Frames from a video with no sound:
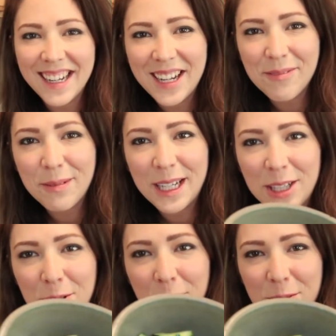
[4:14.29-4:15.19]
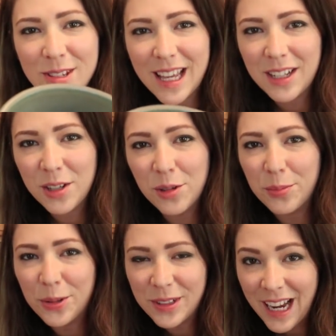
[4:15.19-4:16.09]
I have my cucumbers added to the
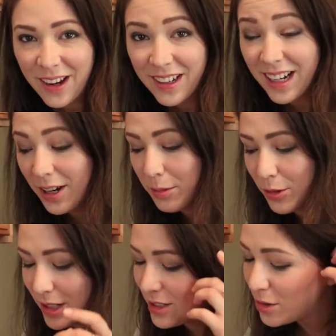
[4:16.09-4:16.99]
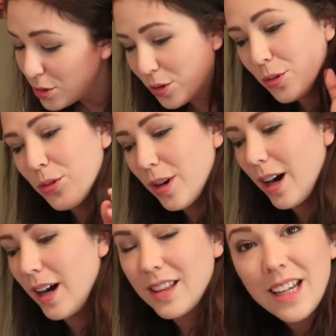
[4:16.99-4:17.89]
bowl now, and now I'm going to do
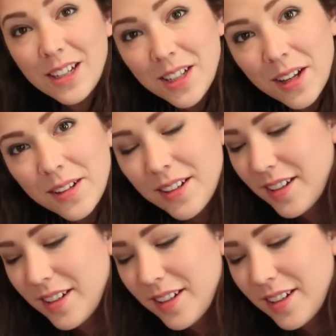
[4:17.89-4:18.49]
the onion.